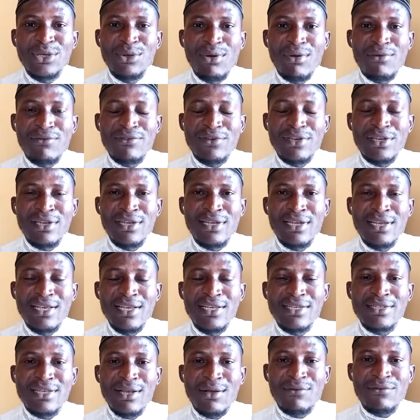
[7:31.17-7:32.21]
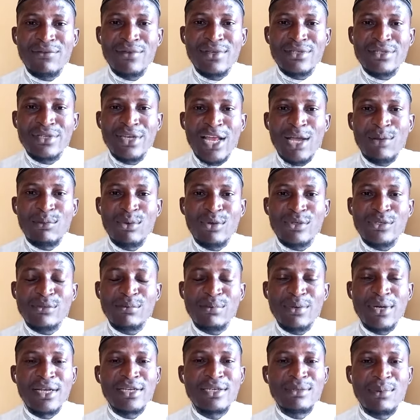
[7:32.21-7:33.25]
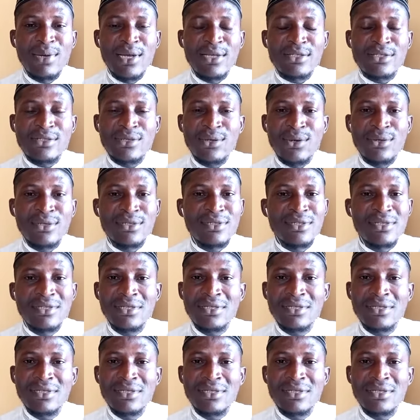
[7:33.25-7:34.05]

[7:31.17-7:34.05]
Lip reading: of Islam was spread by sword